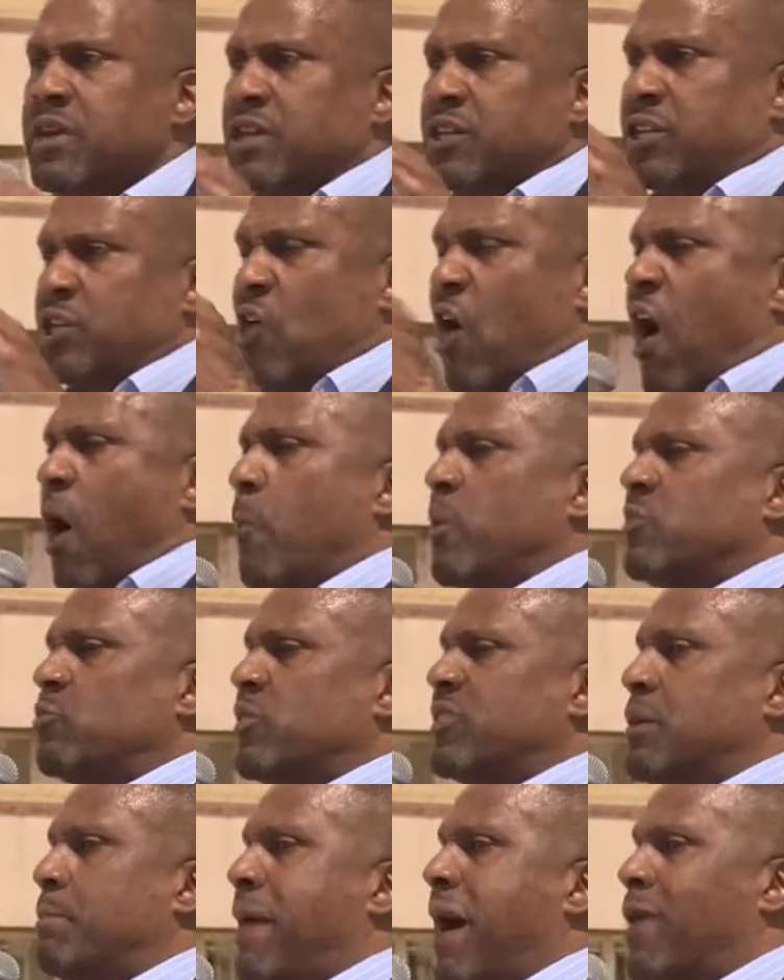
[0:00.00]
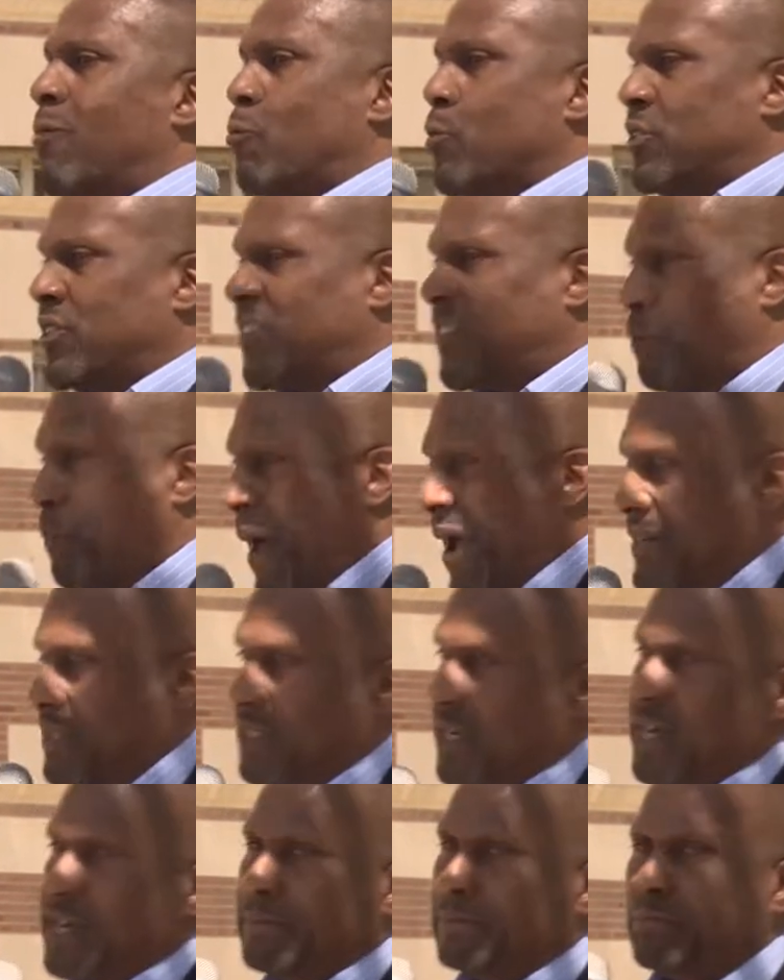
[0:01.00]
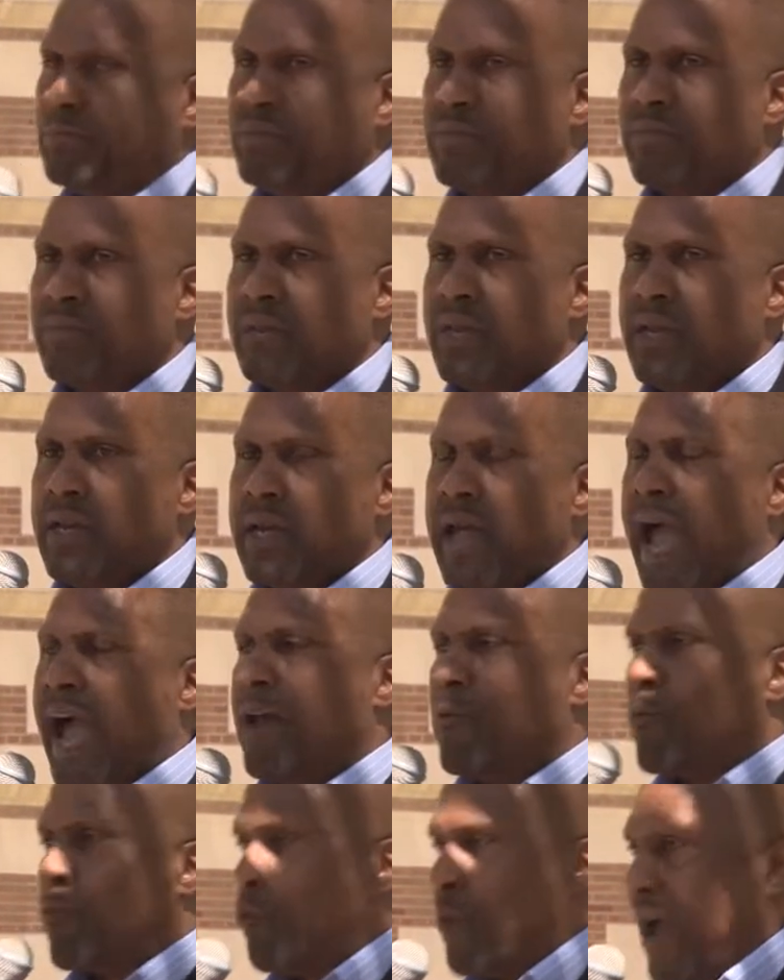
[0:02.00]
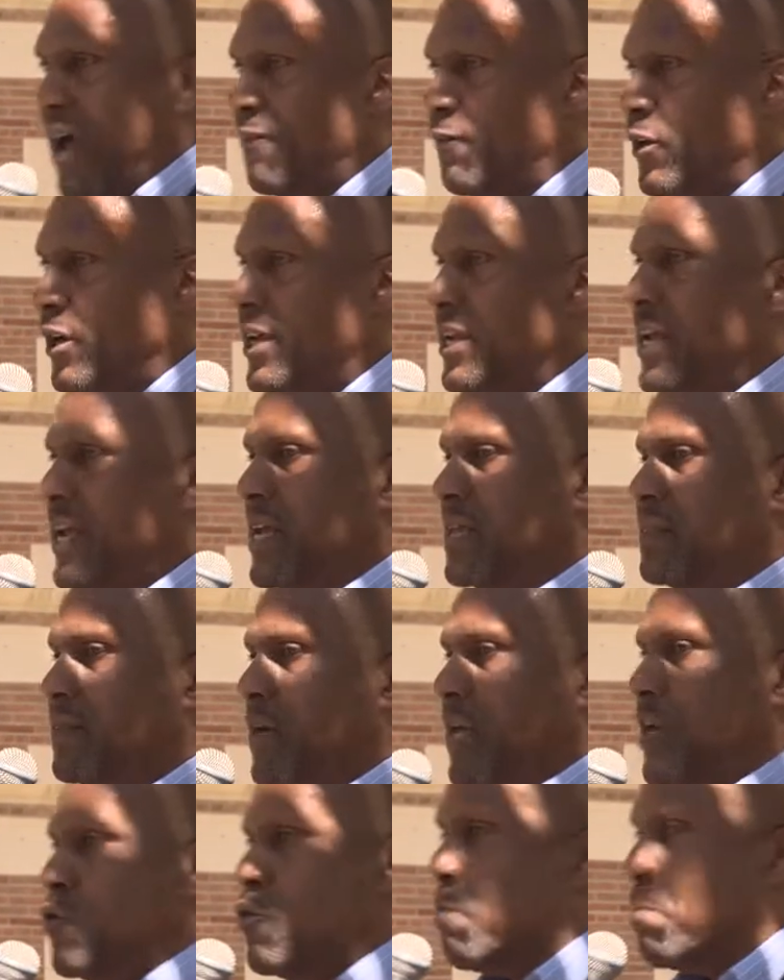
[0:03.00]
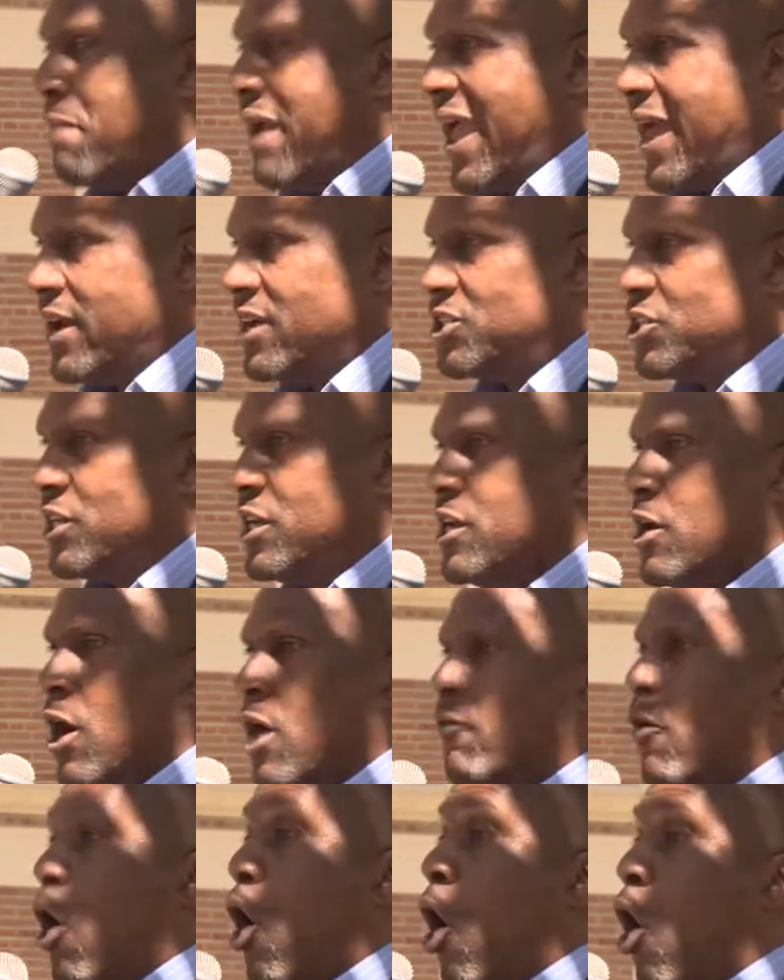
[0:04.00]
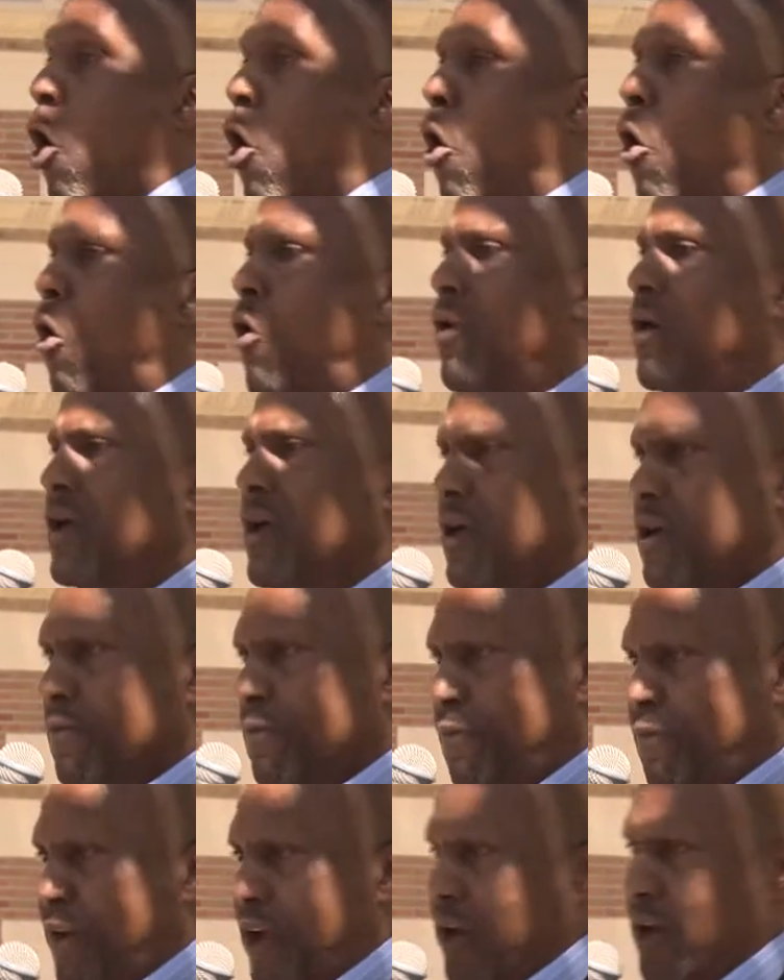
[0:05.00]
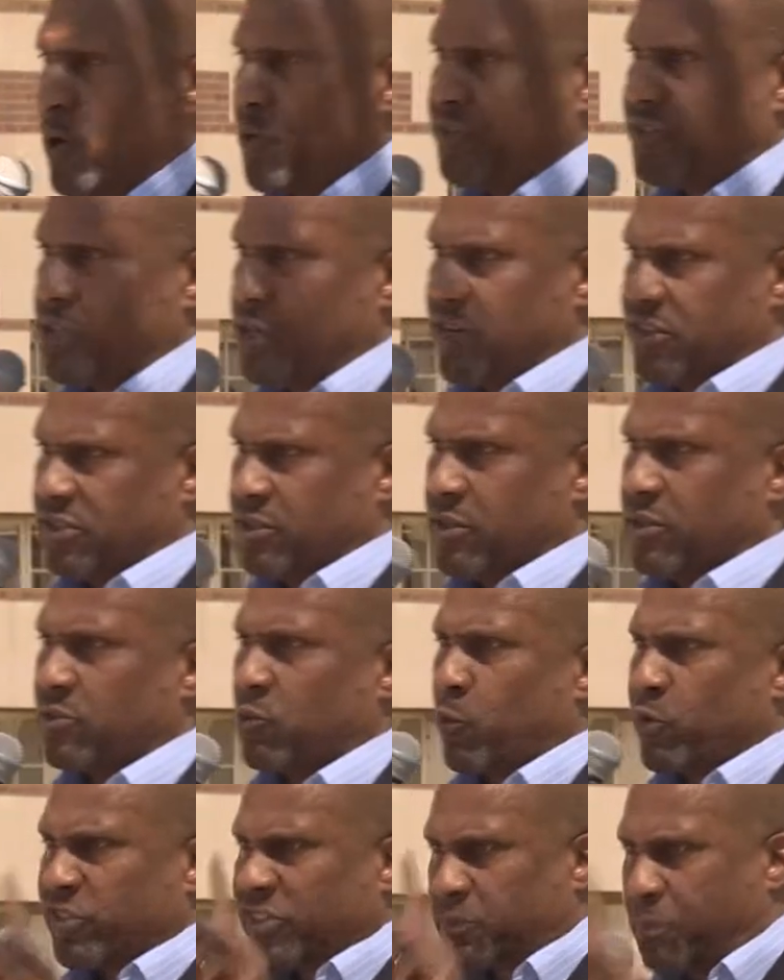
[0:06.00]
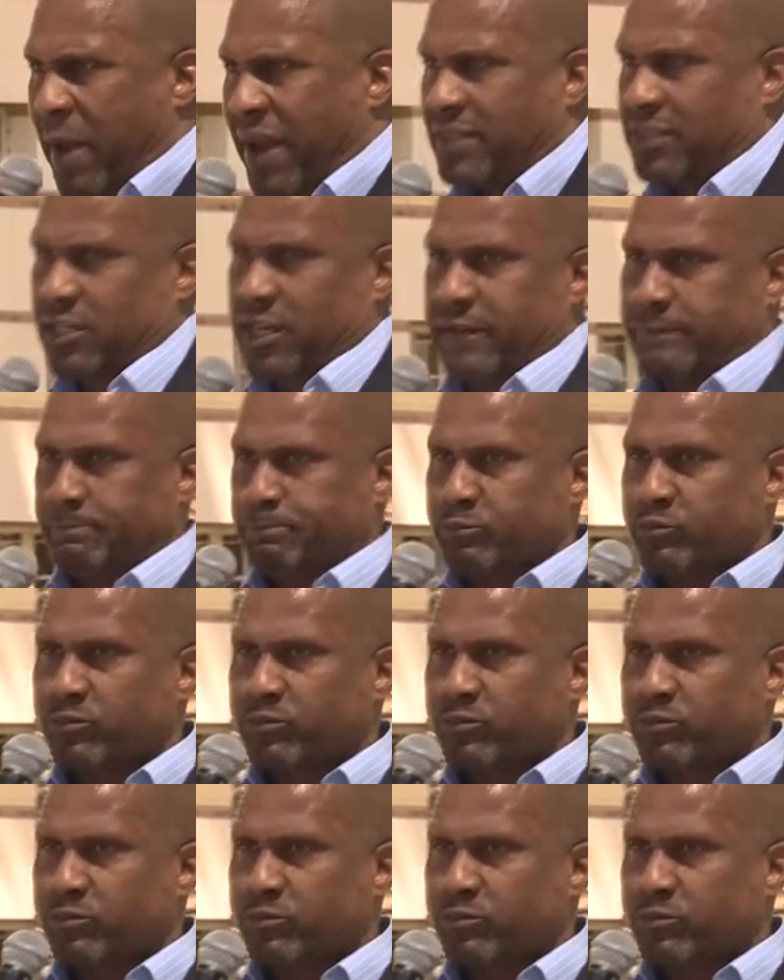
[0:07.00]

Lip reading: She always was about respecting and reveling in the humanity of all fellow citizens, respecting